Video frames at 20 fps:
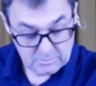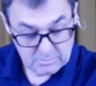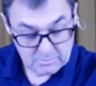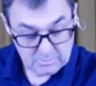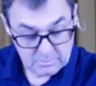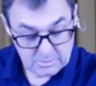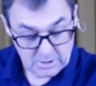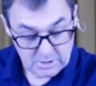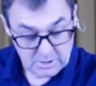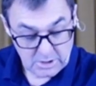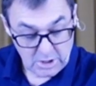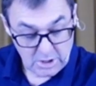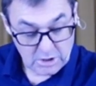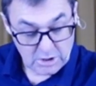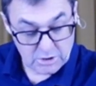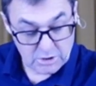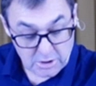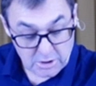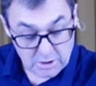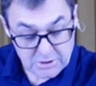Not as
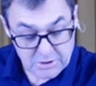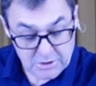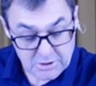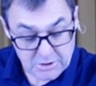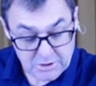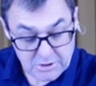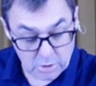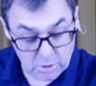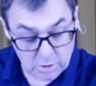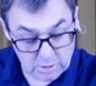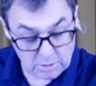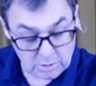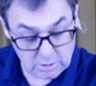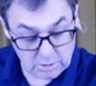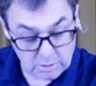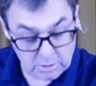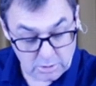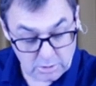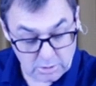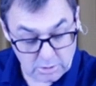the world
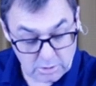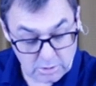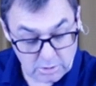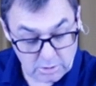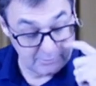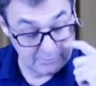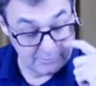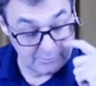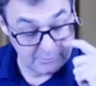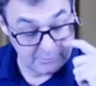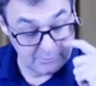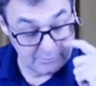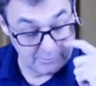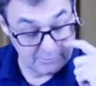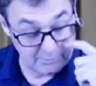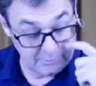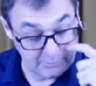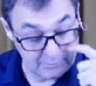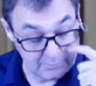giveth, give I unto you.